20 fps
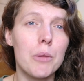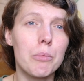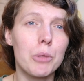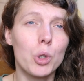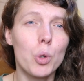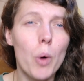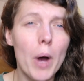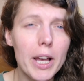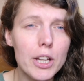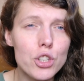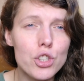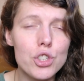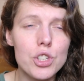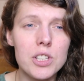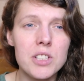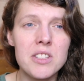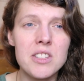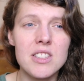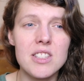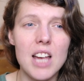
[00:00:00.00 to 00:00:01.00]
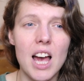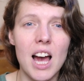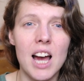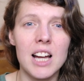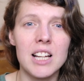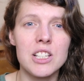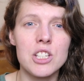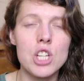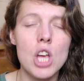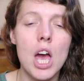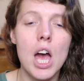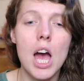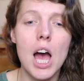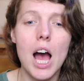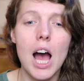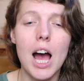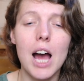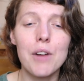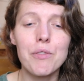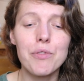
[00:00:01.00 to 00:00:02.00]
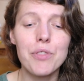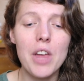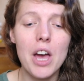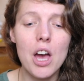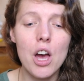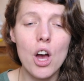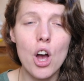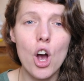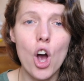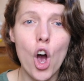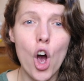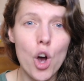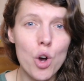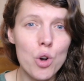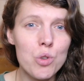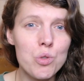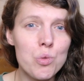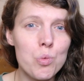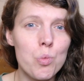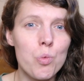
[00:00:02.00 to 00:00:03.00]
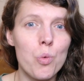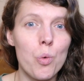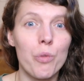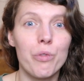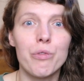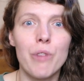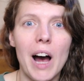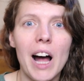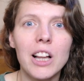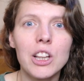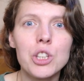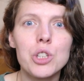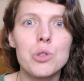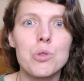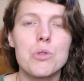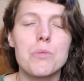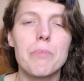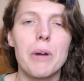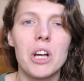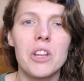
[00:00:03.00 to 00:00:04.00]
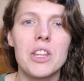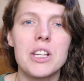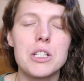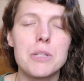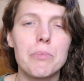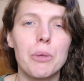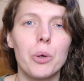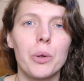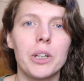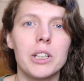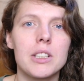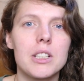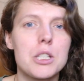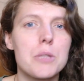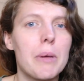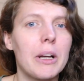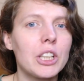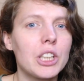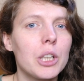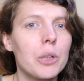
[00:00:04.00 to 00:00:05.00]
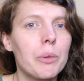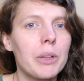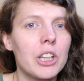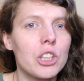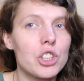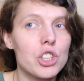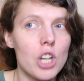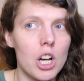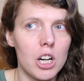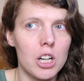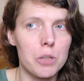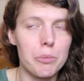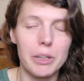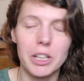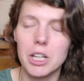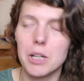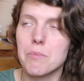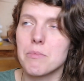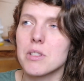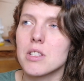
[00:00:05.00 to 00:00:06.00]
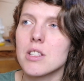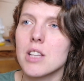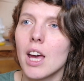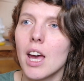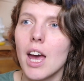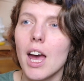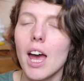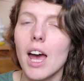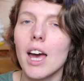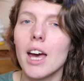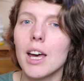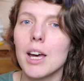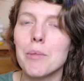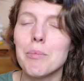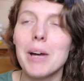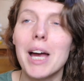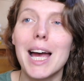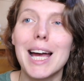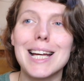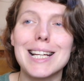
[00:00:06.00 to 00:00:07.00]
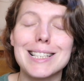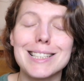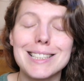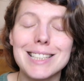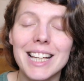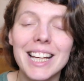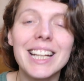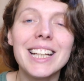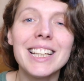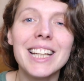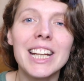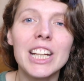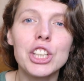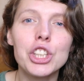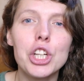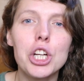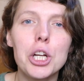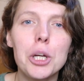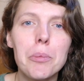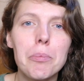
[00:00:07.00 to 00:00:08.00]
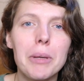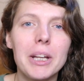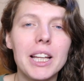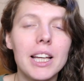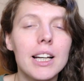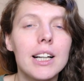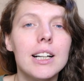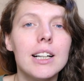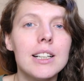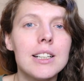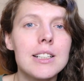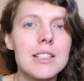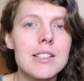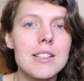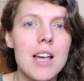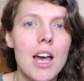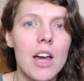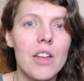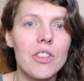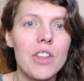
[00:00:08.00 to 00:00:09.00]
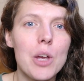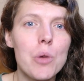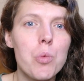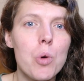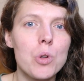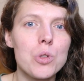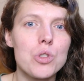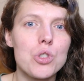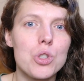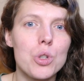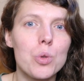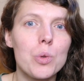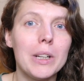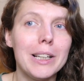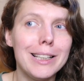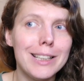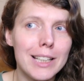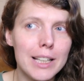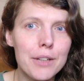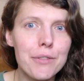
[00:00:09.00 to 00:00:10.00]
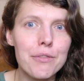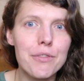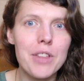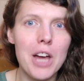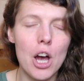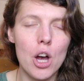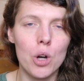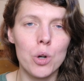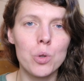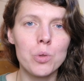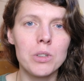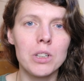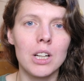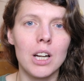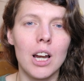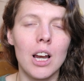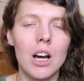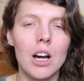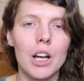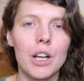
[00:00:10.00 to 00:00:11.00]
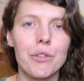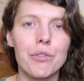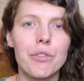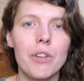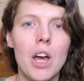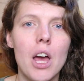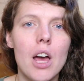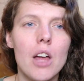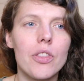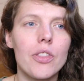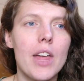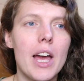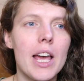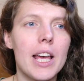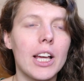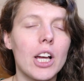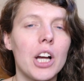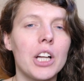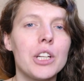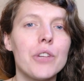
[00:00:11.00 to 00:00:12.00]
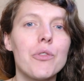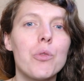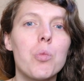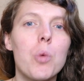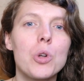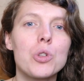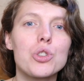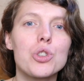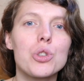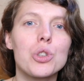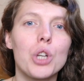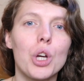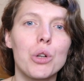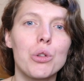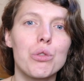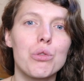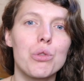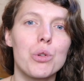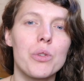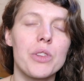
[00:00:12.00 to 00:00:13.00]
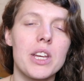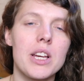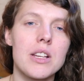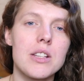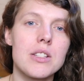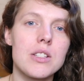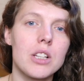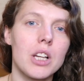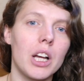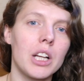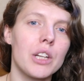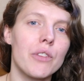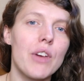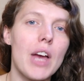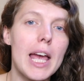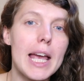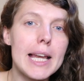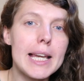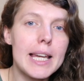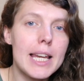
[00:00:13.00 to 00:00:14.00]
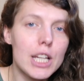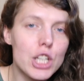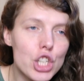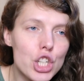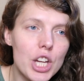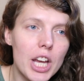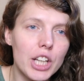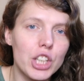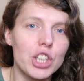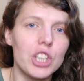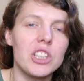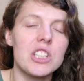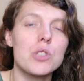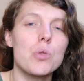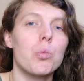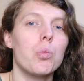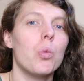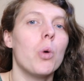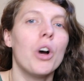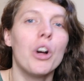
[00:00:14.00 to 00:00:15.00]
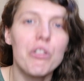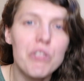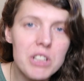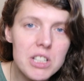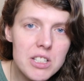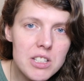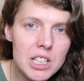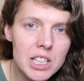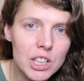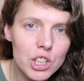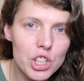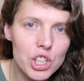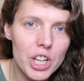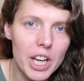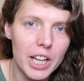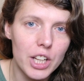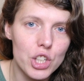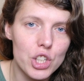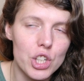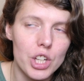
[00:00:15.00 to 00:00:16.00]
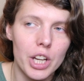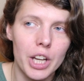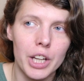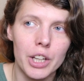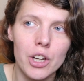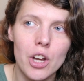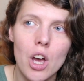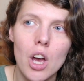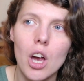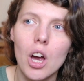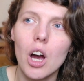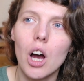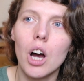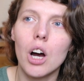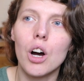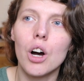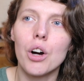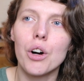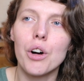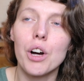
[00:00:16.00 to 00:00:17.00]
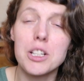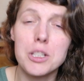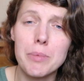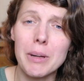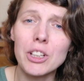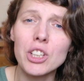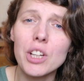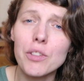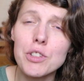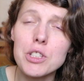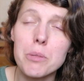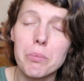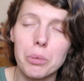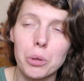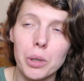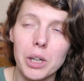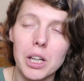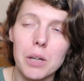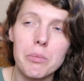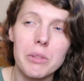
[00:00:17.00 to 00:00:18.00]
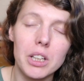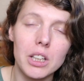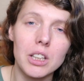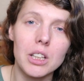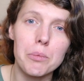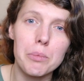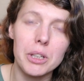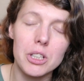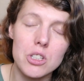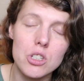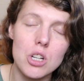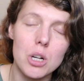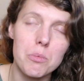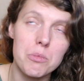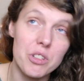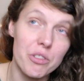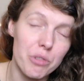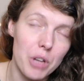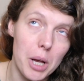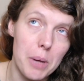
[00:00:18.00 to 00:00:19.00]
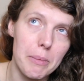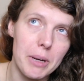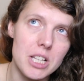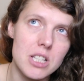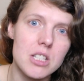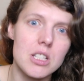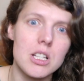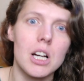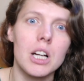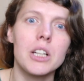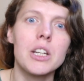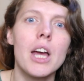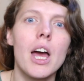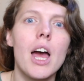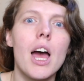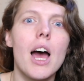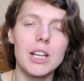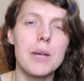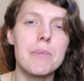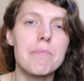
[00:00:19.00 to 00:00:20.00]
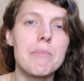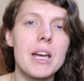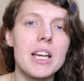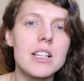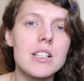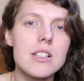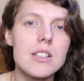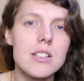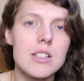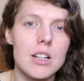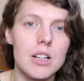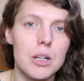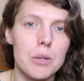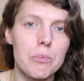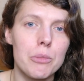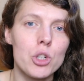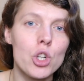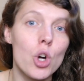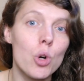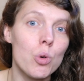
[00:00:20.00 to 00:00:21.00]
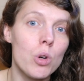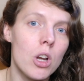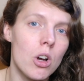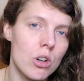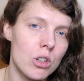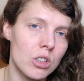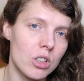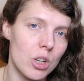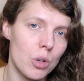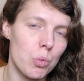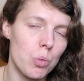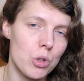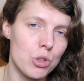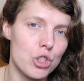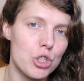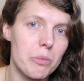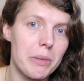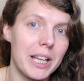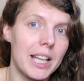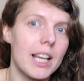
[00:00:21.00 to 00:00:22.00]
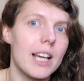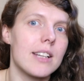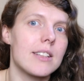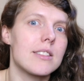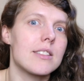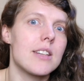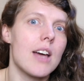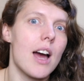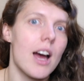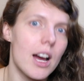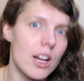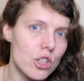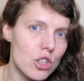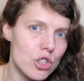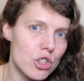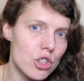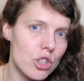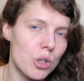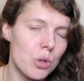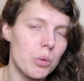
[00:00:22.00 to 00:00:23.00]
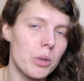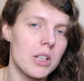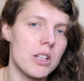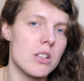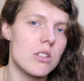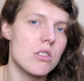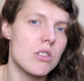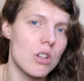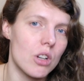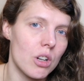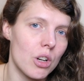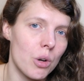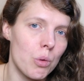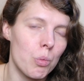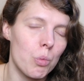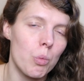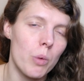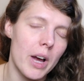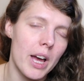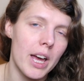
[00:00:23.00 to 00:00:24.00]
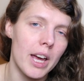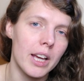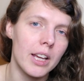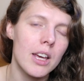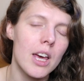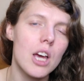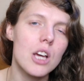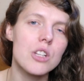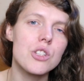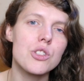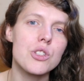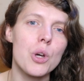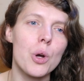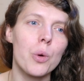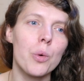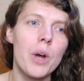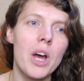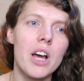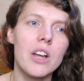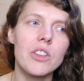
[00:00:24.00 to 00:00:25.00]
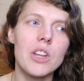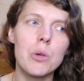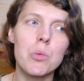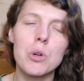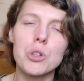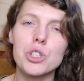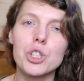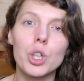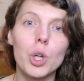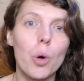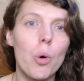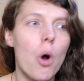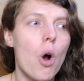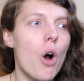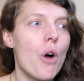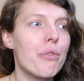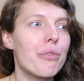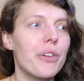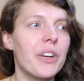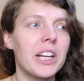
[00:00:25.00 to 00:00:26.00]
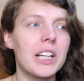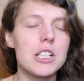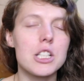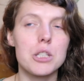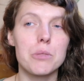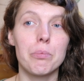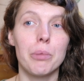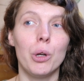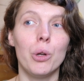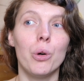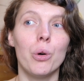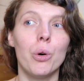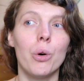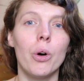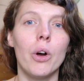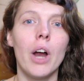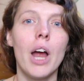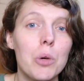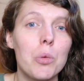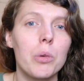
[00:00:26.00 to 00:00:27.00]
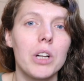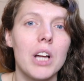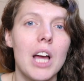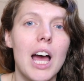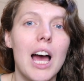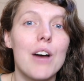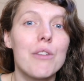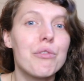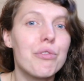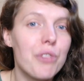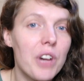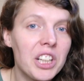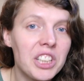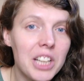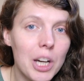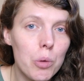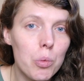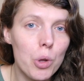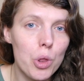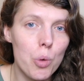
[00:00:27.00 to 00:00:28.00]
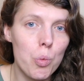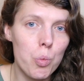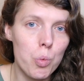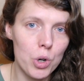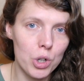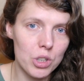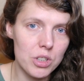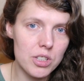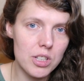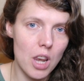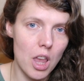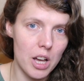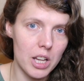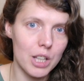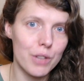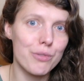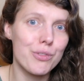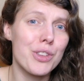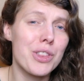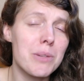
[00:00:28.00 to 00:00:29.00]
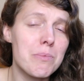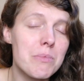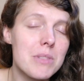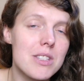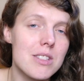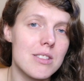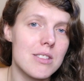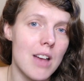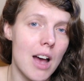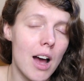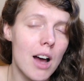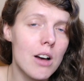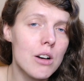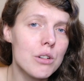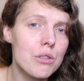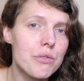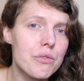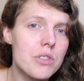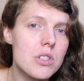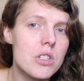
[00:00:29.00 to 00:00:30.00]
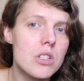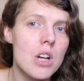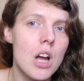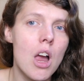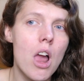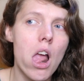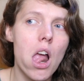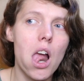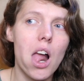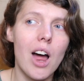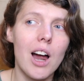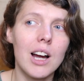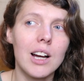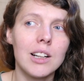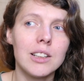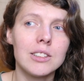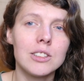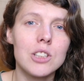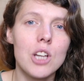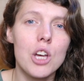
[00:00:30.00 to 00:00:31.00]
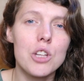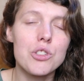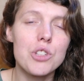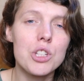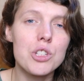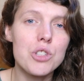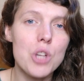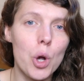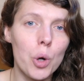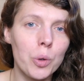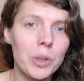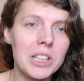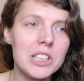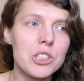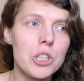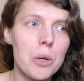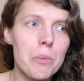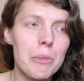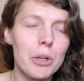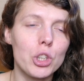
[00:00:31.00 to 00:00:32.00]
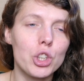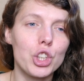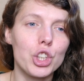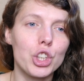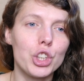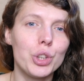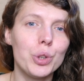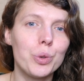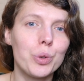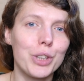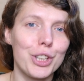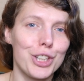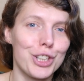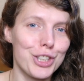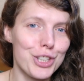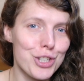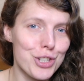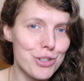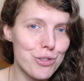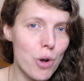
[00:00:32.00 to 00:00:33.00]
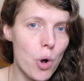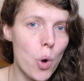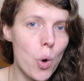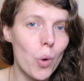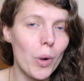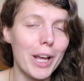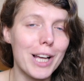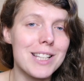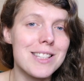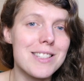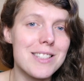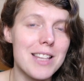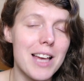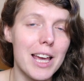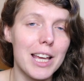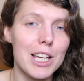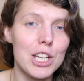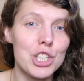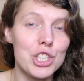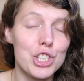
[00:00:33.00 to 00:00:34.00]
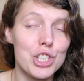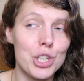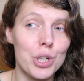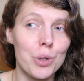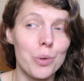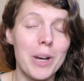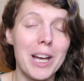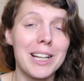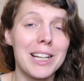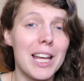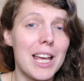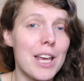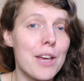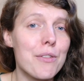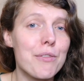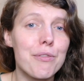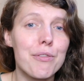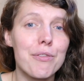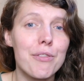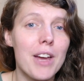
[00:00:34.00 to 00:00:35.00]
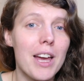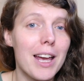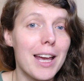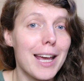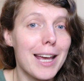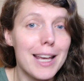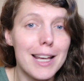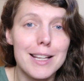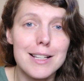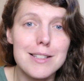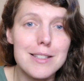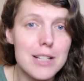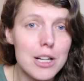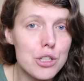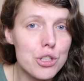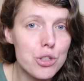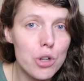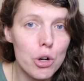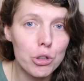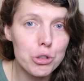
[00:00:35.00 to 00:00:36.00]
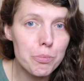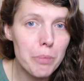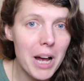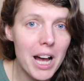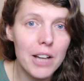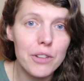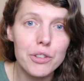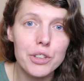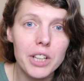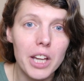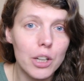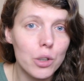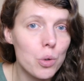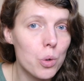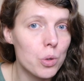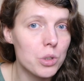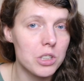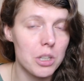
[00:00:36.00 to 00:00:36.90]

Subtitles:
questions and have their own values by this point, especially when a child becomes a teenager, because they want to live their own life. They kind of want to go through this kind of initiation, this warrior's initiation, especially if it's a boy. I'm thinking in terms of like my son. It makes them no longer want to be attached to you in a certain way. So they want to go off and explore and find out what the world's like for themselves. And so there's only so much you can control and say and do. And if it is their soul's path to get caught